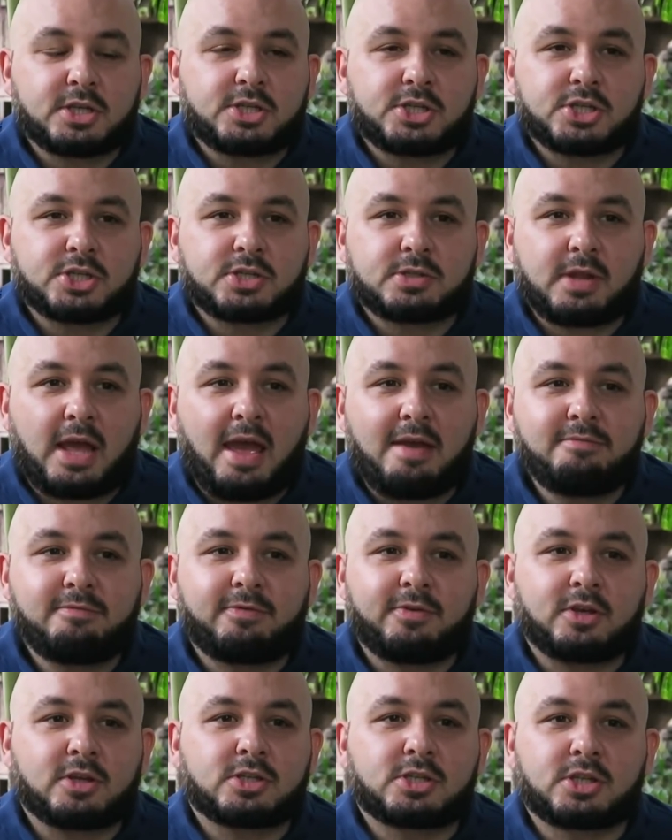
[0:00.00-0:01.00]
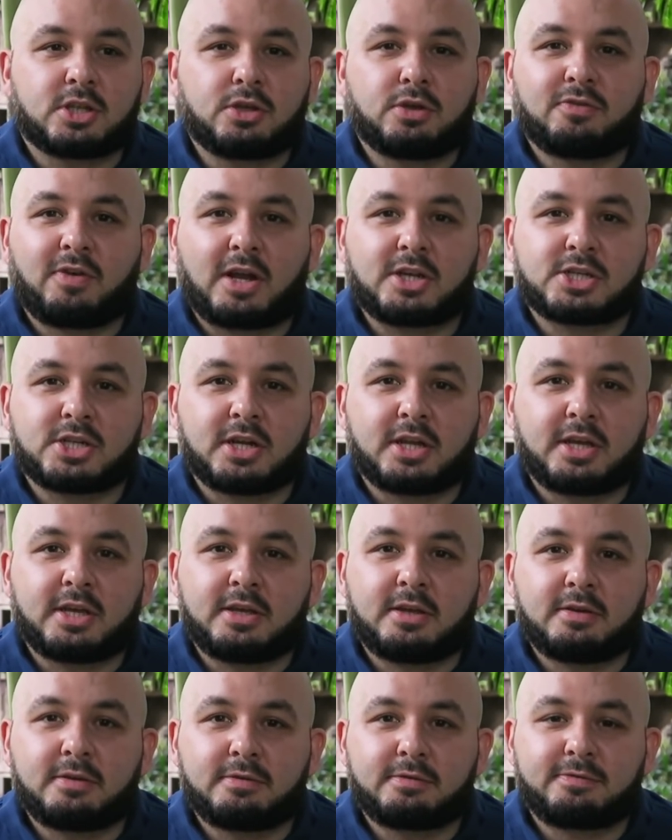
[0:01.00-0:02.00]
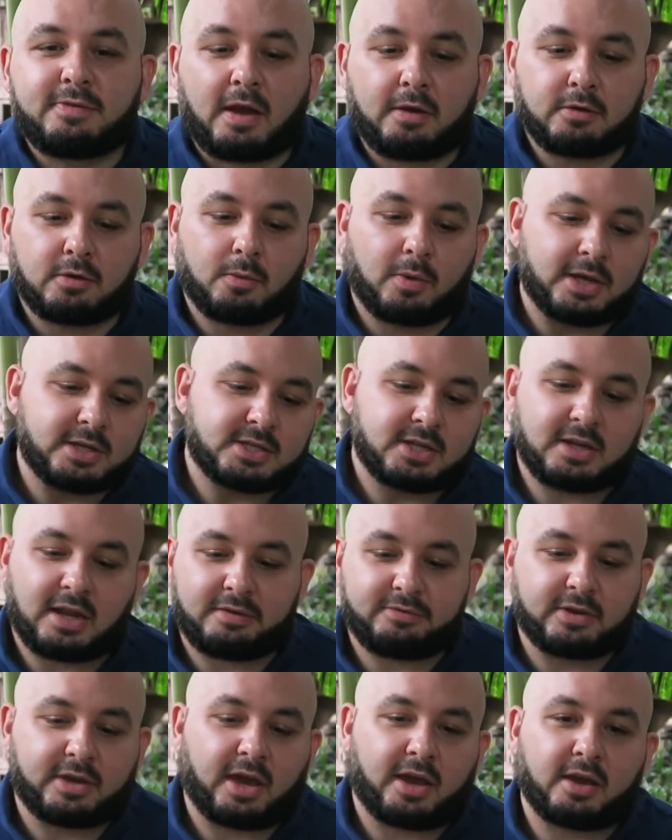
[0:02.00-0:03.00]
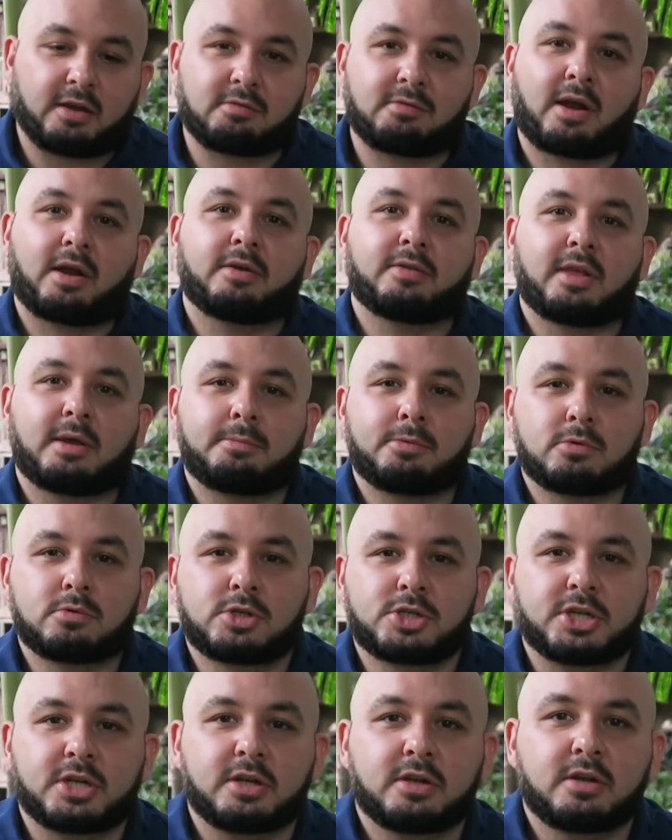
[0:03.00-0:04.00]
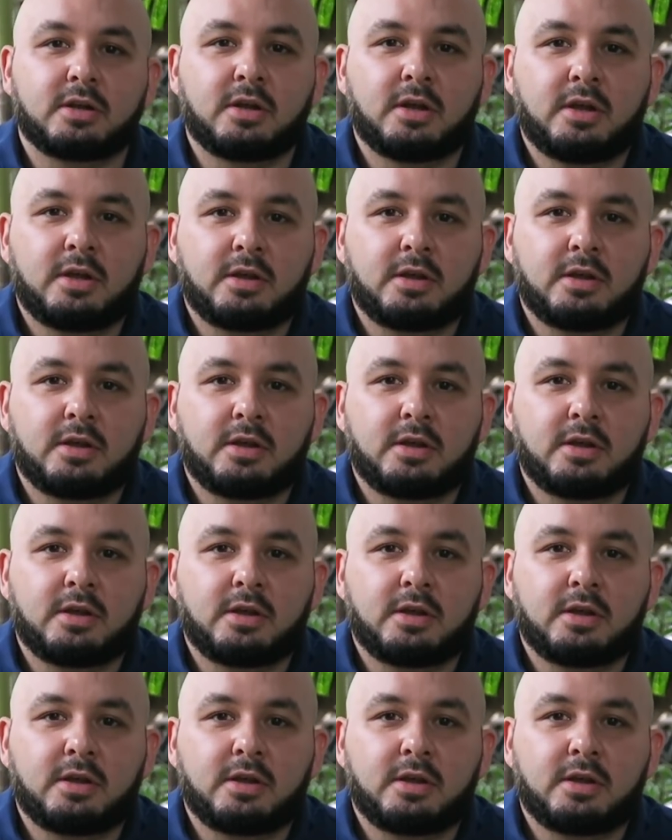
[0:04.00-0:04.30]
they're just envious that you've actually found a way to navigate around their bullshit.